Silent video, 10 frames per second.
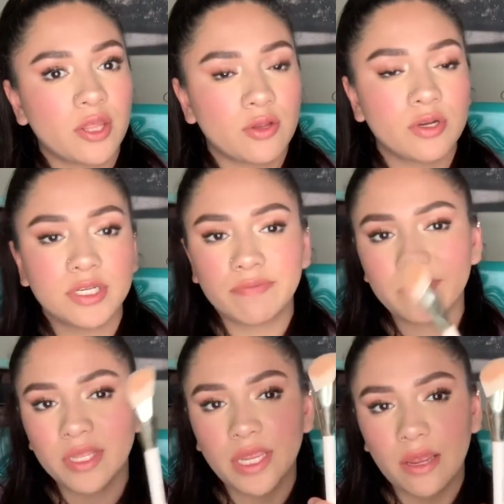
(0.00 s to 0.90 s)
definitely
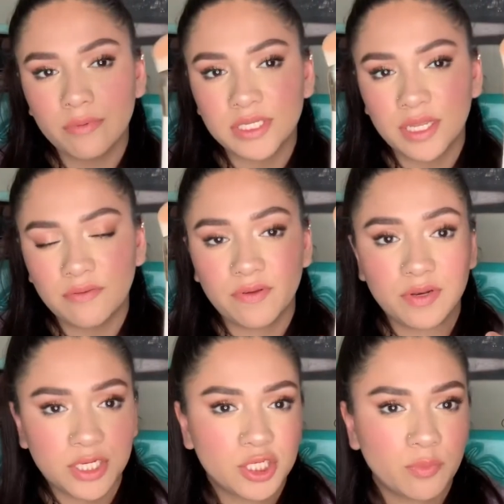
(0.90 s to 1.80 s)
I would say the
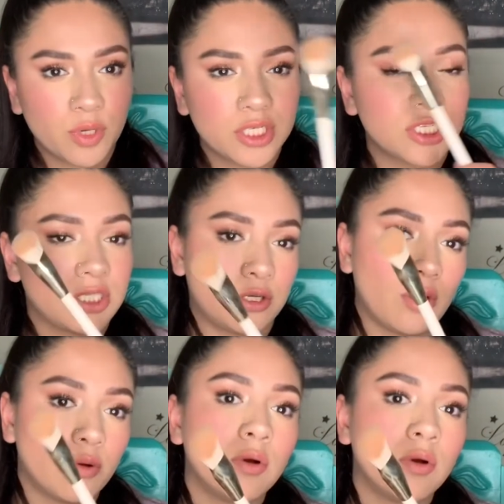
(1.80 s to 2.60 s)
foundation brush is a go.